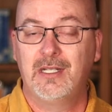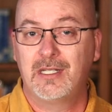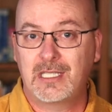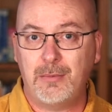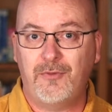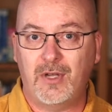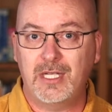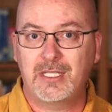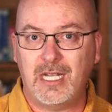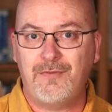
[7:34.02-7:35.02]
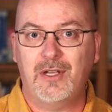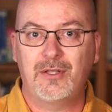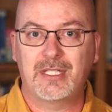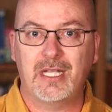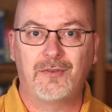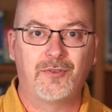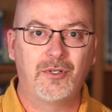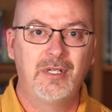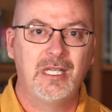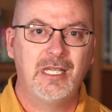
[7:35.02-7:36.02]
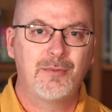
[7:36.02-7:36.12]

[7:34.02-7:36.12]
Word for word: Some of us, and I found this helpful,